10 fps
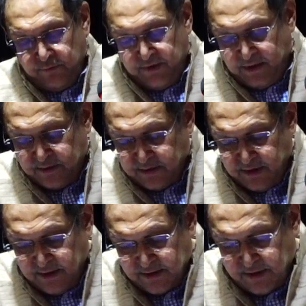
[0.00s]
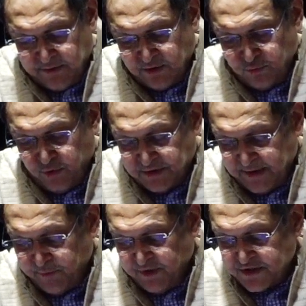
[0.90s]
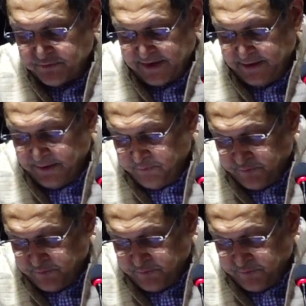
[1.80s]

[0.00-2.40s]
we'll cover 2 or 3 points quickly.